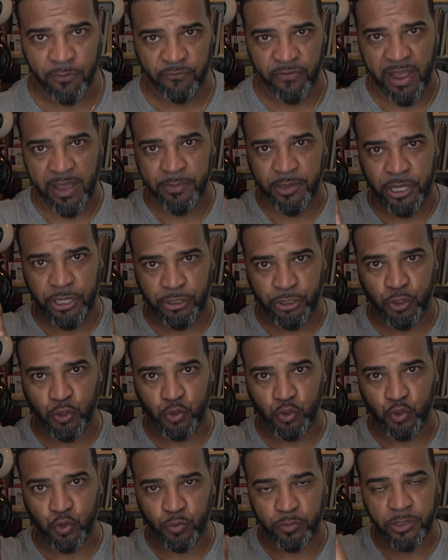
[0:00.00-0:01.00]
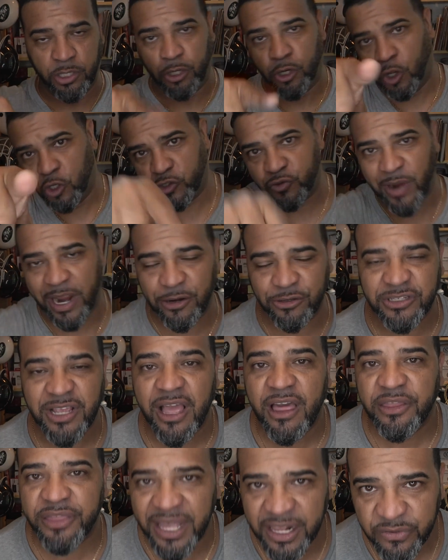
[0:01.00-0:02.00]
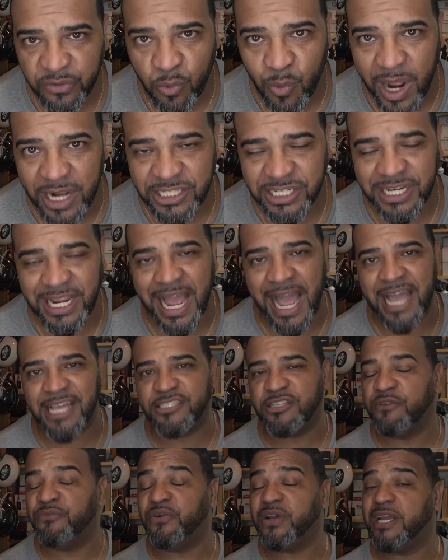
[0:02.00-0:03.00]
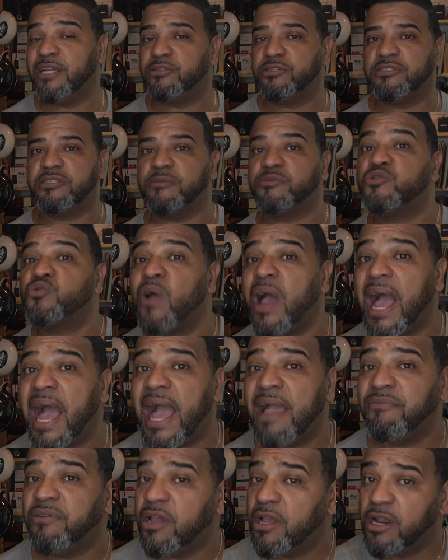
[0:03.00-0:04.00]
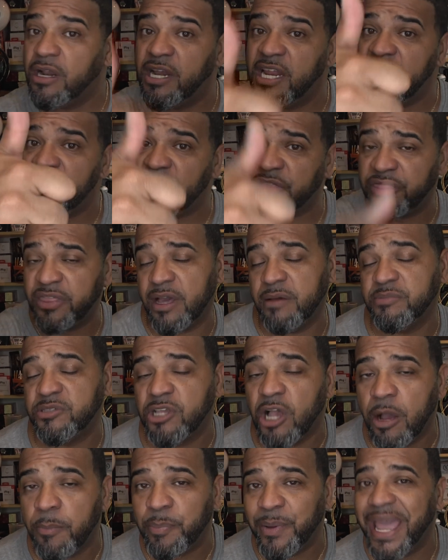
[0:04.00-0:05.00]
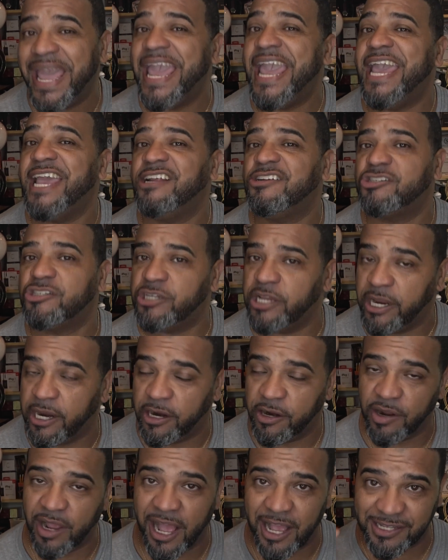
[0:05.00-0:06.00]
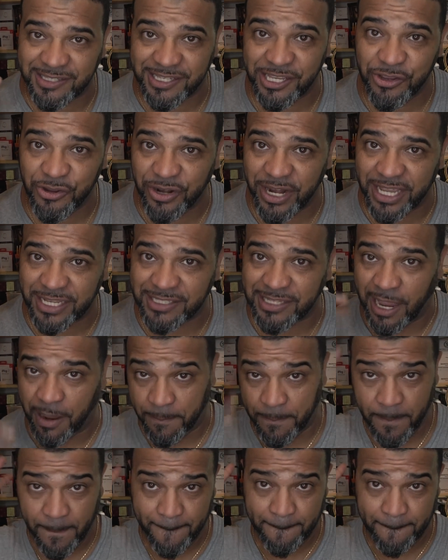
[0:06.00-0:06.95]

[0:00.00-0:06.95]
Find me on YouTube, Los Granos. Thanks for watching, guys. Don't forget to subscribe, leave a thumbs up, and share. I'll see you next time.